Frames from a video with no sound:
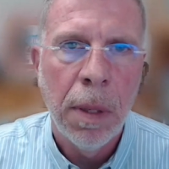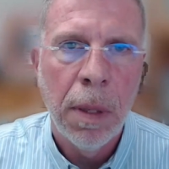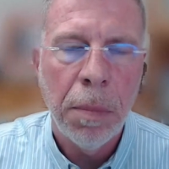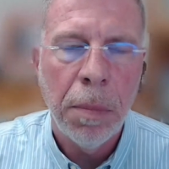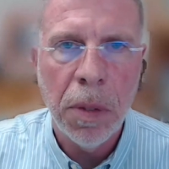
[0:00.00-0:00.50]

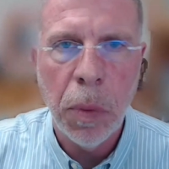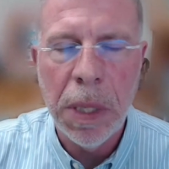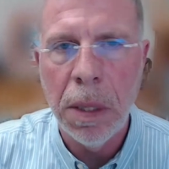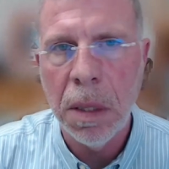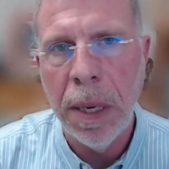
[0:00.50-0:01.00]
but as we
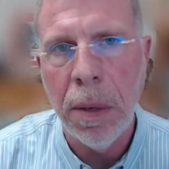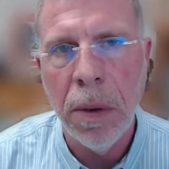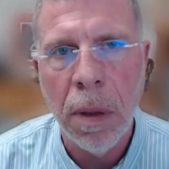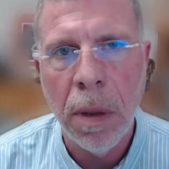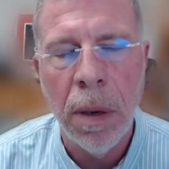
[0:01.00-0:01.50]
talked about
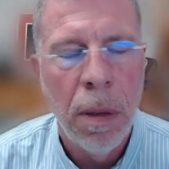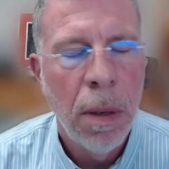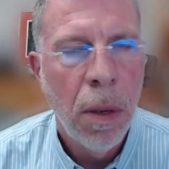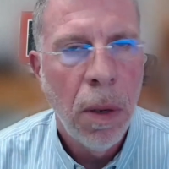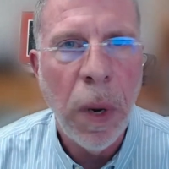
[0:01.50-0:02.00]
earlier,
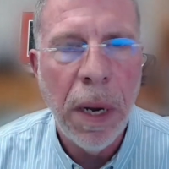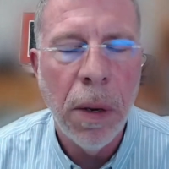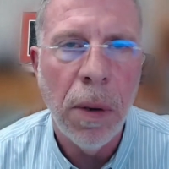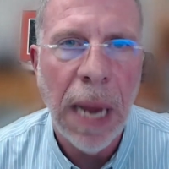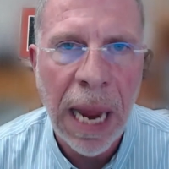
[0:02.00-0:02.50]
we
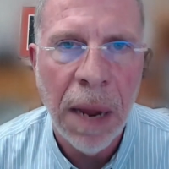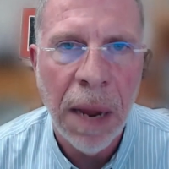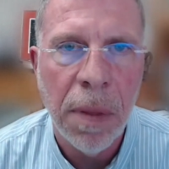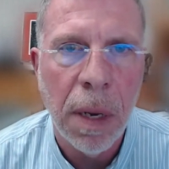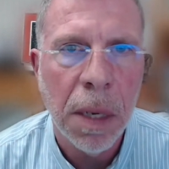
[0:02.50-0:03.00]
don't
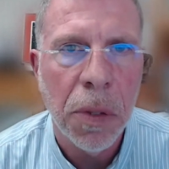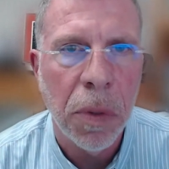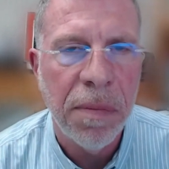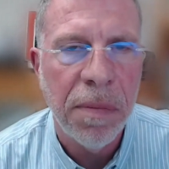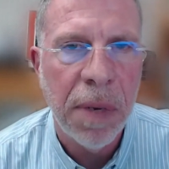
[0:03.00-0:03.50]
have the
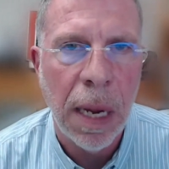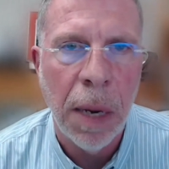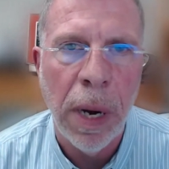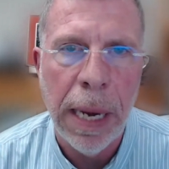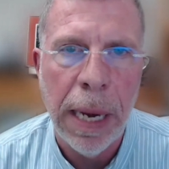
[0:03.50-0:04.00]
luxury of time
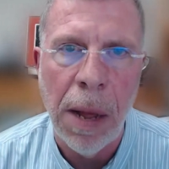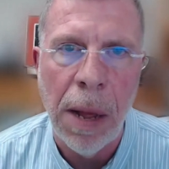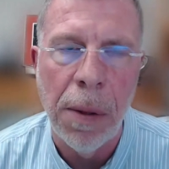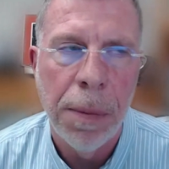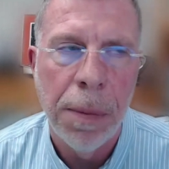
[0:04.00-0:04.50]
right
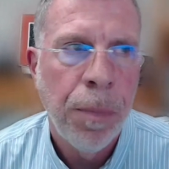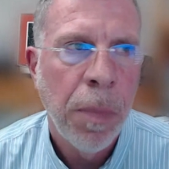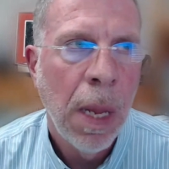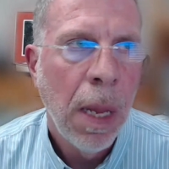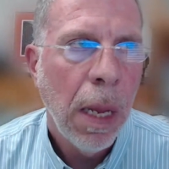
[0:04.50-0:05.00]
now
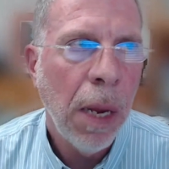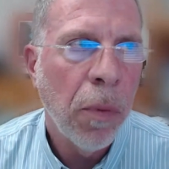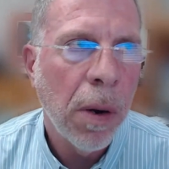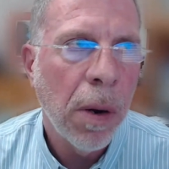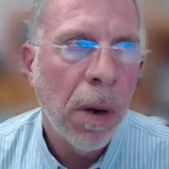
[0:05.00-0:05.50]
in
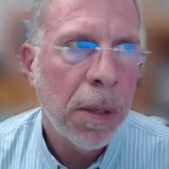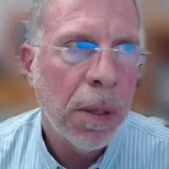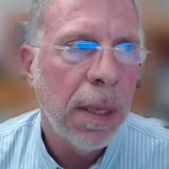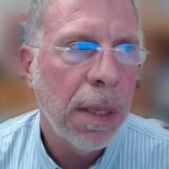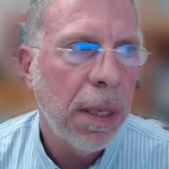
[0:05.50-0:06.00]
regards
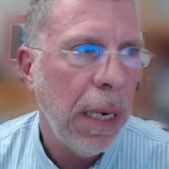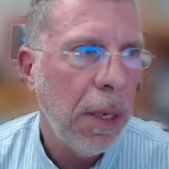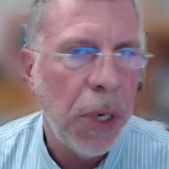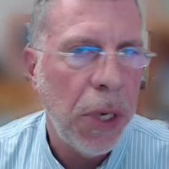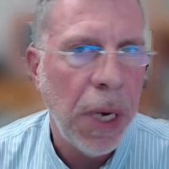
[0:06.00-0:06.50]
to the
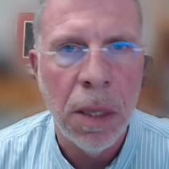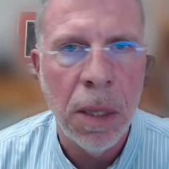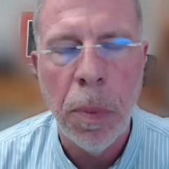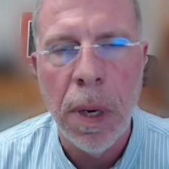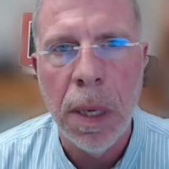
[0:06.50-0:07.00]
state
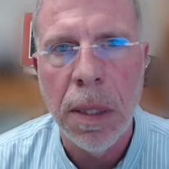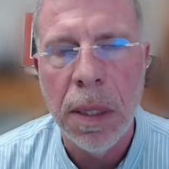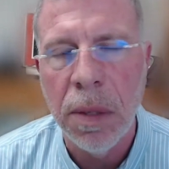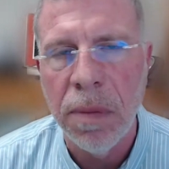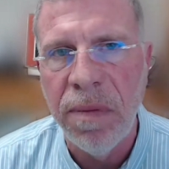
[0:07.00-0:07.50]
challenge
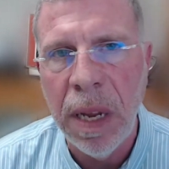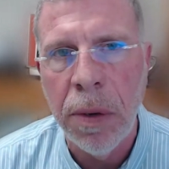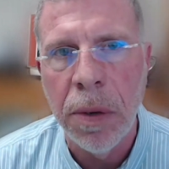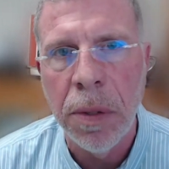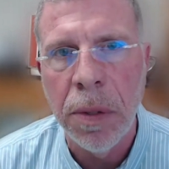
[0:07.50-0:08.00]
process,
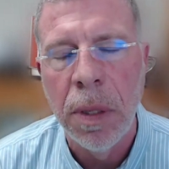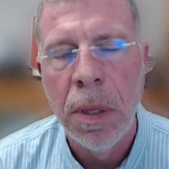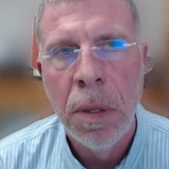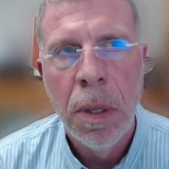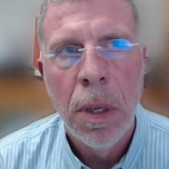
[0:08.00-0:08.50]
vendors
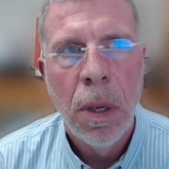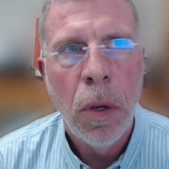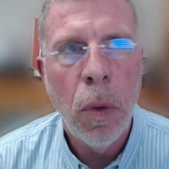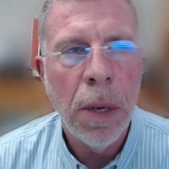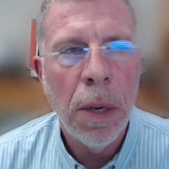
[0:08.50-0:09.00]

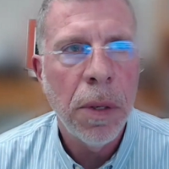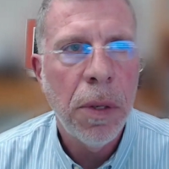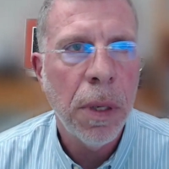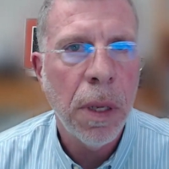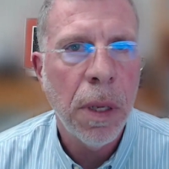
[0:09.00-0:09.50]
who
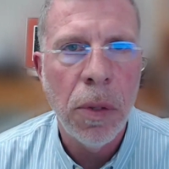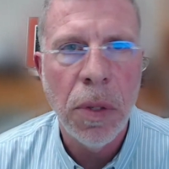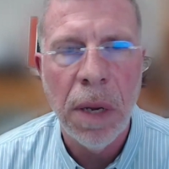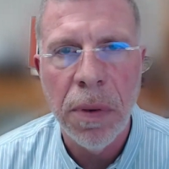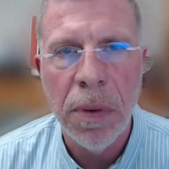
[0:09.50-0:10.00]
undertook those
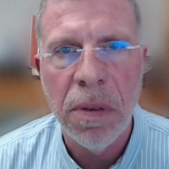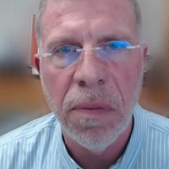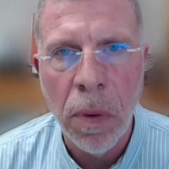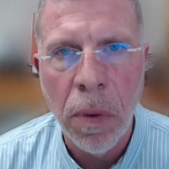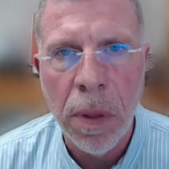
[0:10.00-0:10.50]
efforts
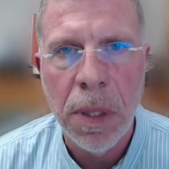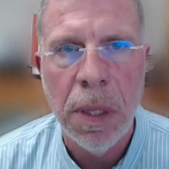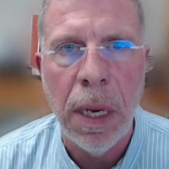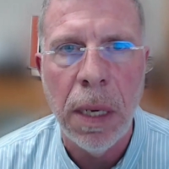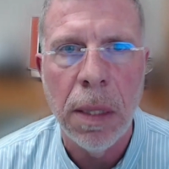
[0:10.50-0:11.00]
for the
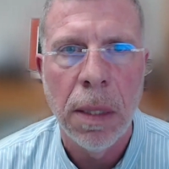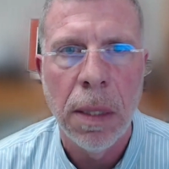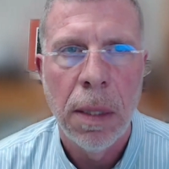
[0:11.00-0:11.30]
states.